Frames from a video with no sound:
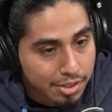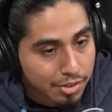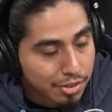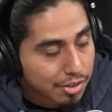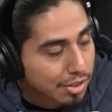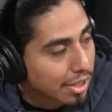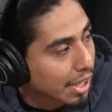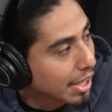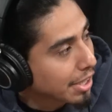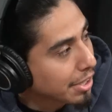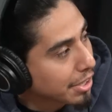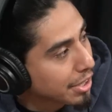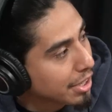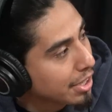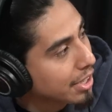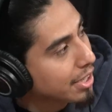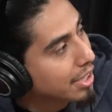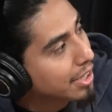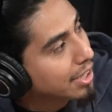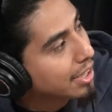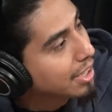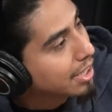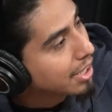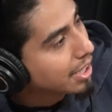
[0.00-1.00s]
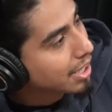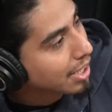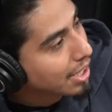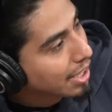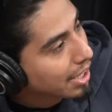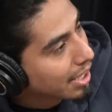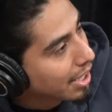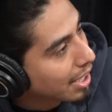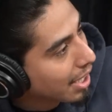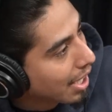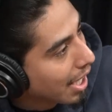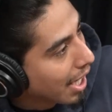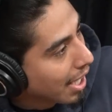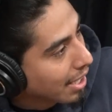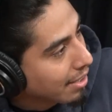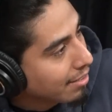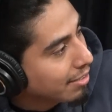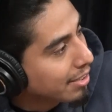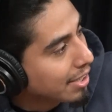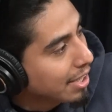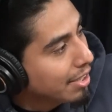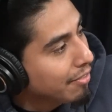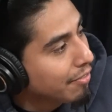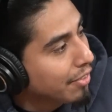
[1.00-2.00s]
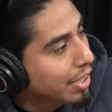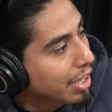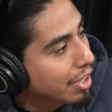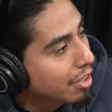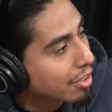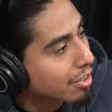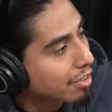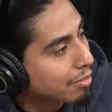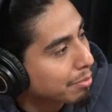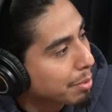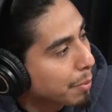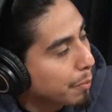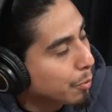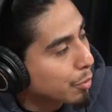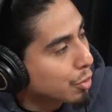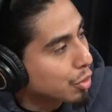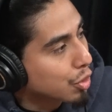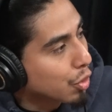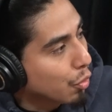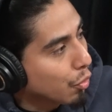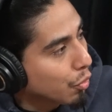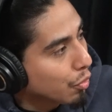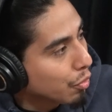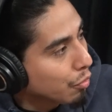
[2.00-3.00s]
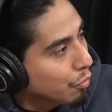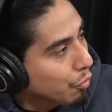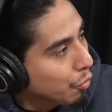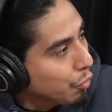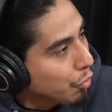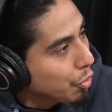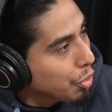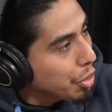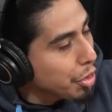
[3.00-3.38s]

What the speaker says: too sketchy. I've seen videos of people just going